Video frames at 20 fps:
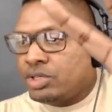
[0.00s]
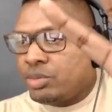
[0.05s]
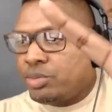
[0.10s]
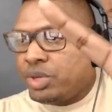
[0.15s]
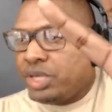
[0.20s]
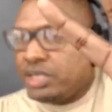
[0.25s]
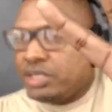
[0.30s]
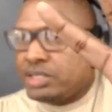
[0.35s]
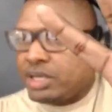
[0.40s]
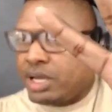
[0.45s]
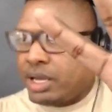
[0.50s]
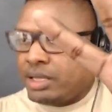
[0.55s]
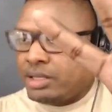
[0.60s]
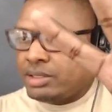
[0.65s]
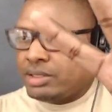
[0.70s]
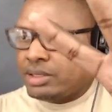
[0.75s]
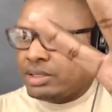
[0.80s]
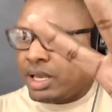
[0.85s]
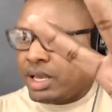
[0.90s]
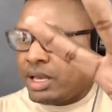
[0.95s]
peace
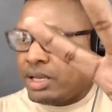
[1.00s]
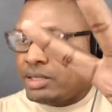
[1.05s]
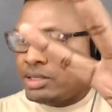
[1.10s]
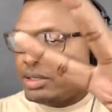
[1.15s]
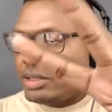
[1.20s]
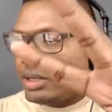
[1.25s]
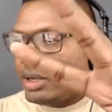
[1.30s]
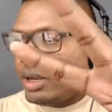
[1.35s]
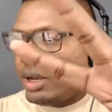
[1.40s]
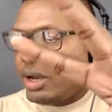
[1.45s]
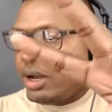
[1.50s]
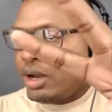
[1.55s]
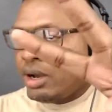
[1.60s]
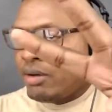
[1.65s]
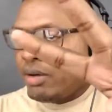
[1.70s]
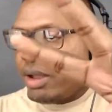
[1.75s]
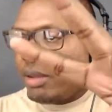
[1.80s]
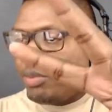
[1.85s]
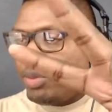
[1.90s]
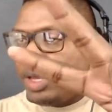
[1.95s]
signs, guys.
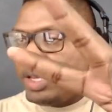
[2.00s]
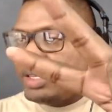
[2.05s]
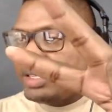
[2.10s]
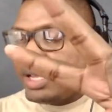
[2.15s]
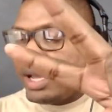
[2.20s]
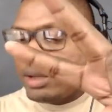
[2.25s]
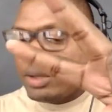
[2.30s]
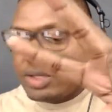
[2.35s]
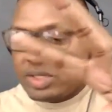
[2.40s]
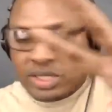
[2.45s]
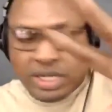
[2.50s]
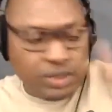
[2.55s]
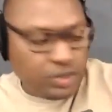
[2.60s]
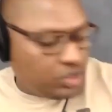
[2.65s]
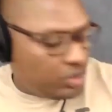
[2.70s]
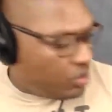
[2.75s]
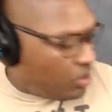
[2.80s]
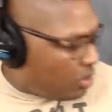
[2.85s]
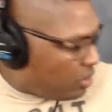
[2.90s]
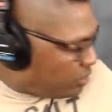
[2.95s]
All right, peace out. See you
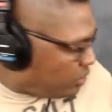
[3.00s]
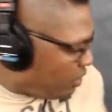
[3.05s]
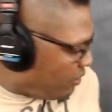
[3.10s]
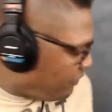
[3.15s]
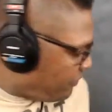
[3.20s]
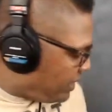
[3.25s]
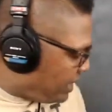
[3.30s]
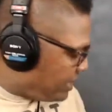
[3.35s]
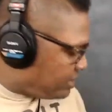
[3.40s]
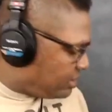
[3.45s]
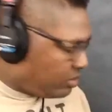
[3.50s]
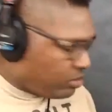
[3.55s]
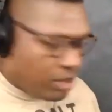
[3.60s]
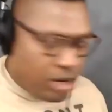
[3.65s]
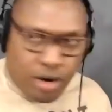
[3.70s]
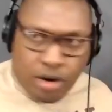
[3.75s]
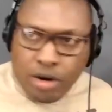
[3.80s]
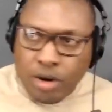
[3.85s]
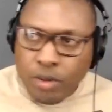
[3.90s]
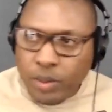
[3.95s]
tomorrow. Don't forget
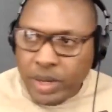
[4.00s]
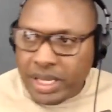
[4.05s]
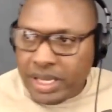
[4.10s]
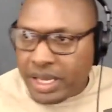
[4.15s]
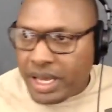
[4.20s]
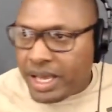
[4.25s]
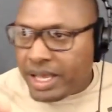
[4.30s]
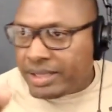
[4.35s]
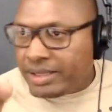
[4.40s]
tomorrow we got